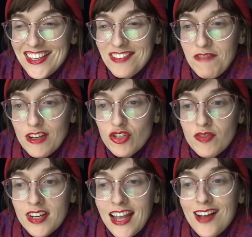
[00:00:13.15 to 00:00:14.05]

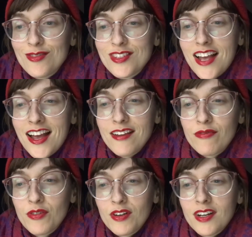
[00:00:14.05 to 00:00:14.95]
Venturing outside
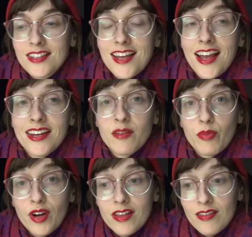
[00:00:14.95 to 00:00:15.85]
for a tiny
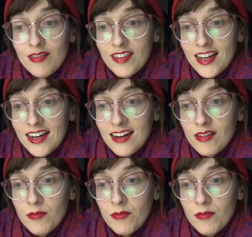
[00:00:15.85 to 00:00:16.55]
breath of air,